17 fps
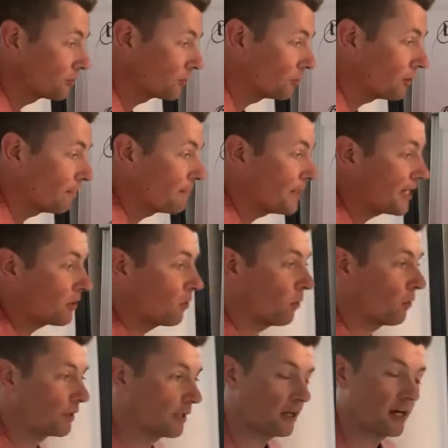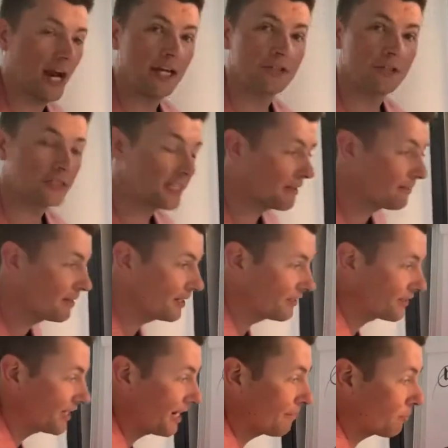to the big order and you give me the
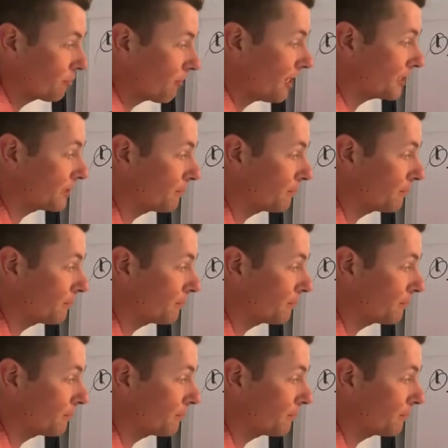same price,